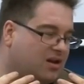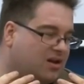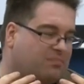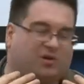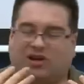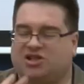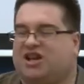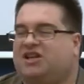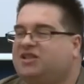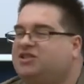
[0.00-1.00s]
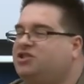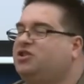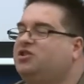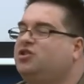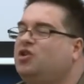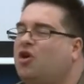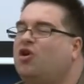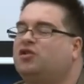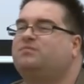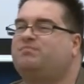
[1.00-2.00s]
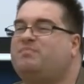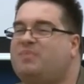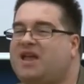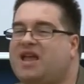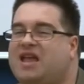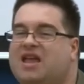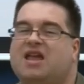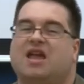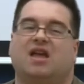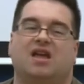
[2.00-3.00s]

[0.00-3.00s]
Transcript: Apologetics should not be